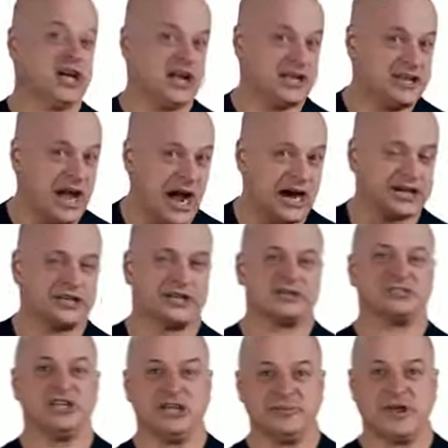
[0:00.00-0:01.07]
a doctor. It's
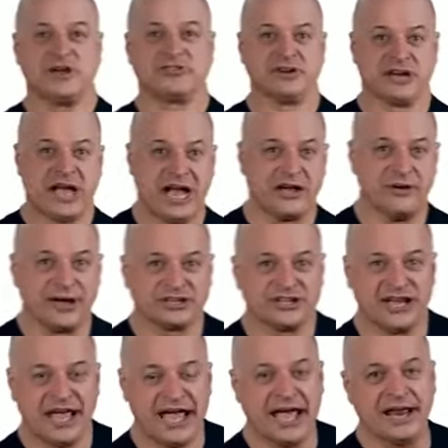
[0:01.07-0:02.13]
named after a guy who actually
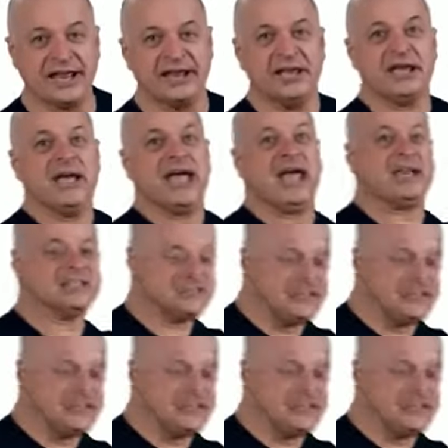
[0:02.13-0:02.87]
had it. And it's the